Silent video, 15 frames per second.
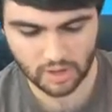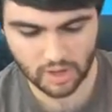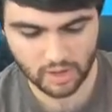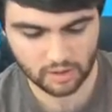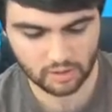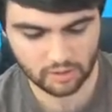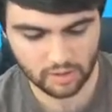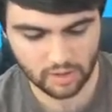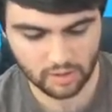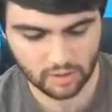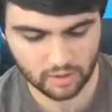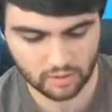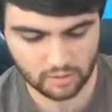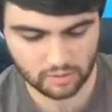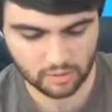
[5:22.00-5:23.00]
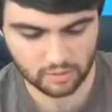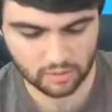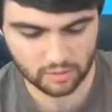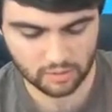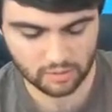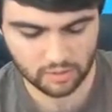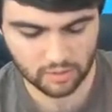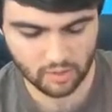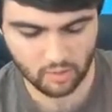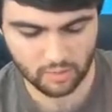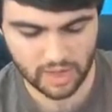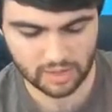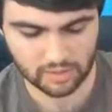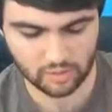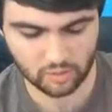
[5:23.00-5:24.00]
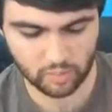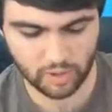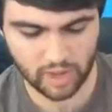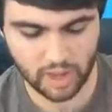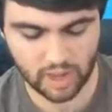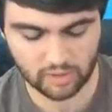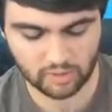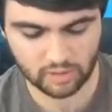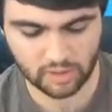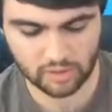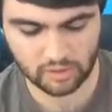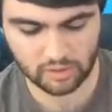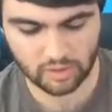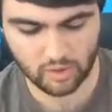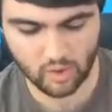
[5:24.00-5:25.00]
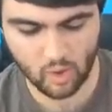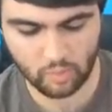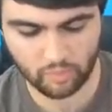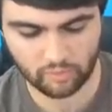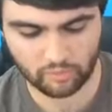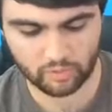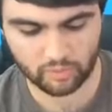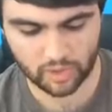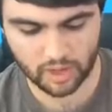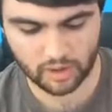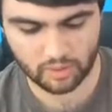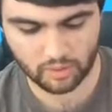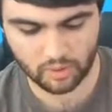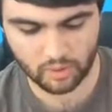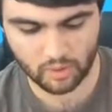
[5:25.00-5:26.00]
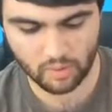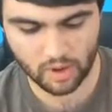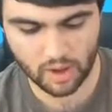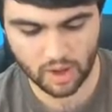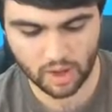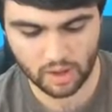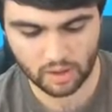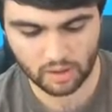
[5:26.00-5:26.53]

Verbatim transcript: gotta tell you, they don't make these packs easy to open for me. I don't know why.